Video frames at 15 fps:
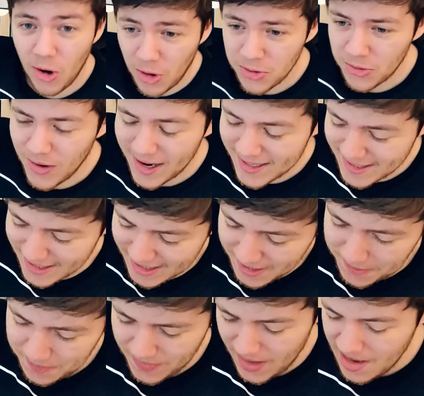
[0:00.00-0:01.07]
on writing,
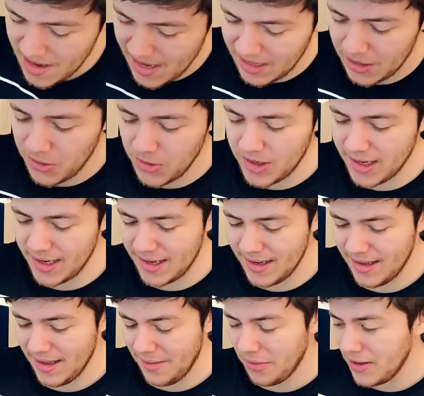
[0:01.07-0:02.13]
including
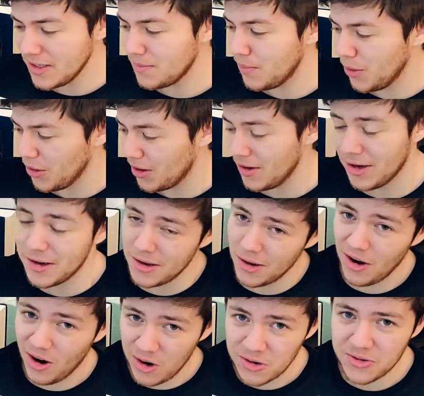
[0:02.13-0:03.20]
this book,
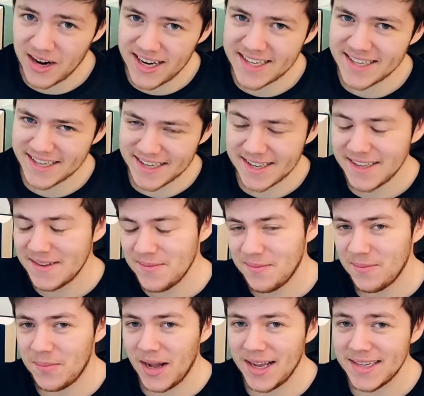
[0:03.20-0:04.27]
On Writing,
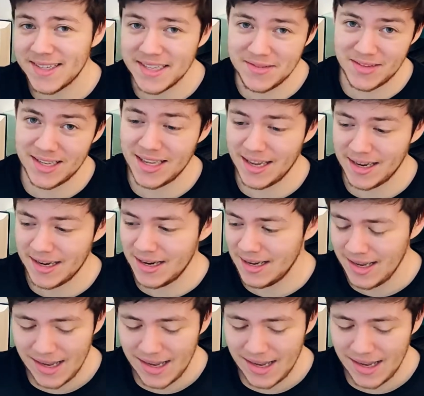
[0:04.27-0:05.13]
by Stephen King.